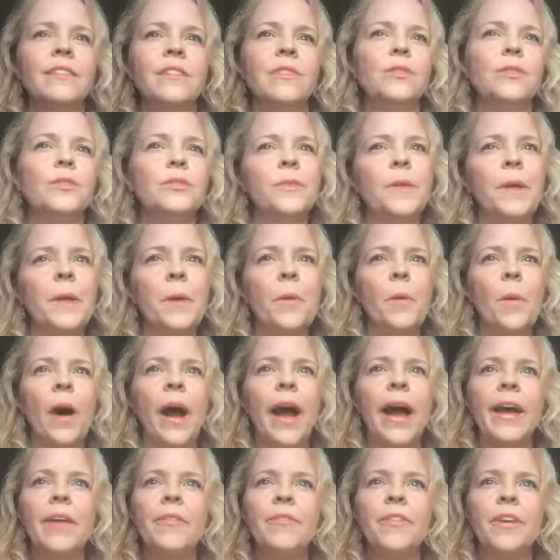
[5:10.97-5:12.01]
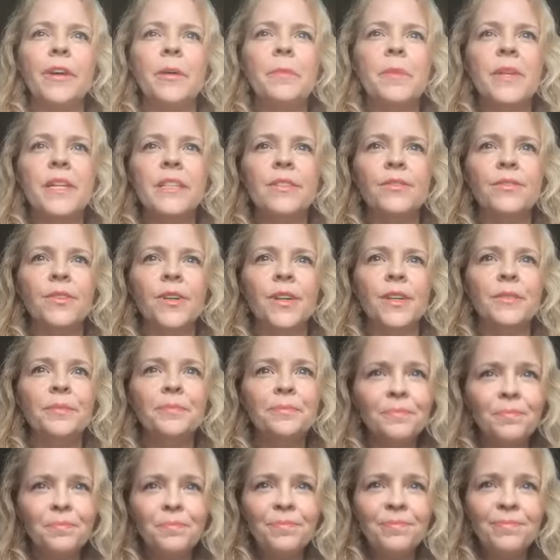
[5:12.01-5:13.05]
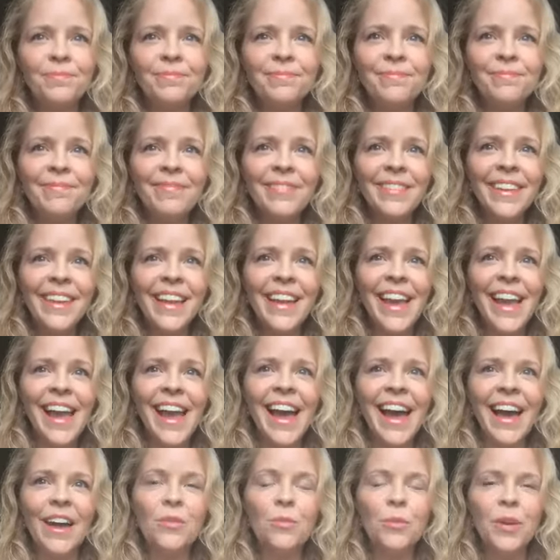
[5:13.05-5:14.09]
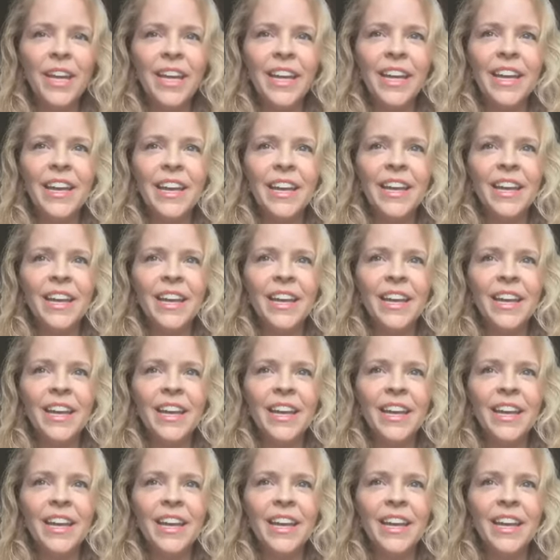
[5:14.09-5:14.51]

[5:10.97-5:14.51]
So it was very quiet, very peaceful. And we